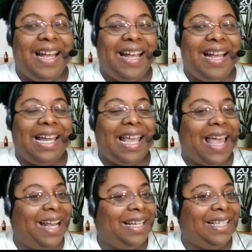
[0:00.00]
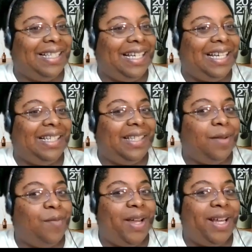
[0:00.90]
And it's like, actually, in
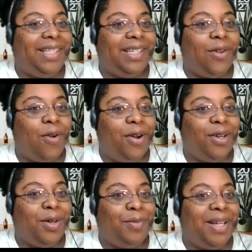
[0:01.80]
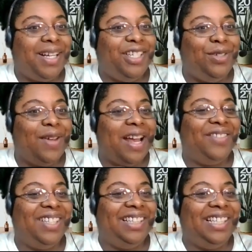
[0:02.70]
some ways, it's harder because you
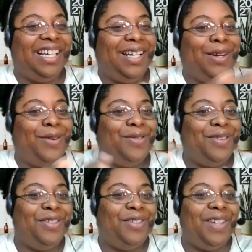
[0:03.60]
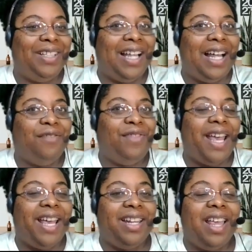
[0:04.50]
have to let go of a lot of
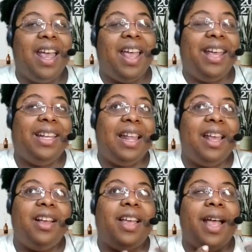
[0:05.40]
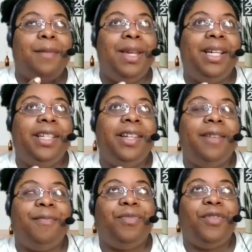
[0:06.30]
that. And I mean,
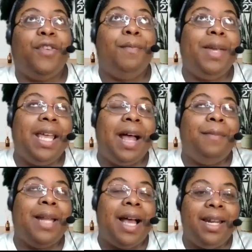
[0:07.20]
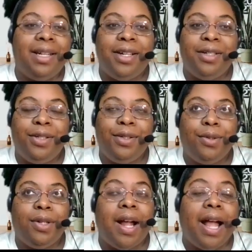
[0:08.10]
for me, I'm not an
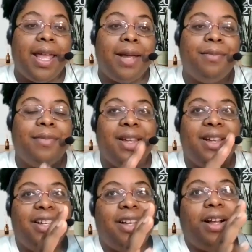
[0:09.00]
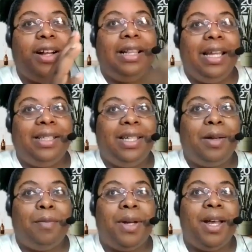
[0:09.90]
unschooler. I am
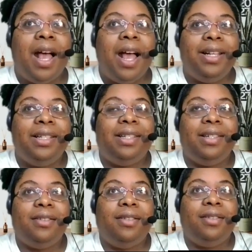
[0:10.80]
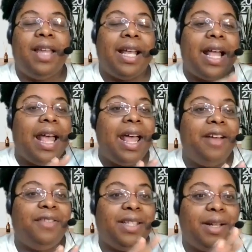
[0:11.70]
eclectic, but I still, like, I
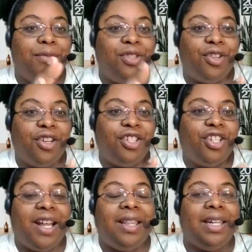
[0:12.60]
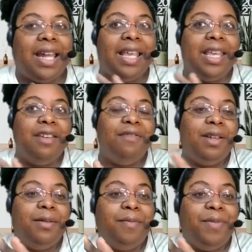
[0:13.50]
have some structure and then I
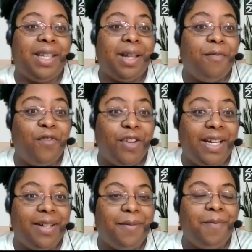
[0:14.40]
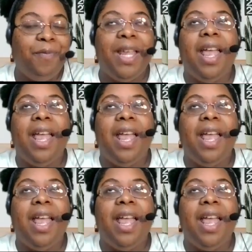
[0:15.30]
give them some freedom.